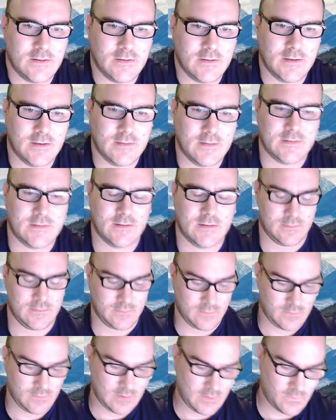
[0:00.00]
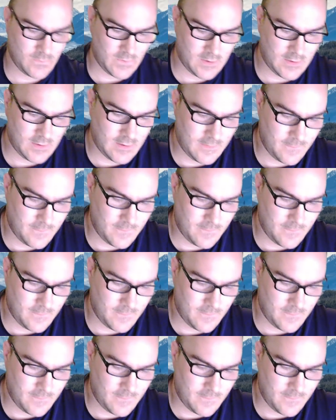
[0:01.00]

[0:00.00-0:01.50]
needs and whatnot.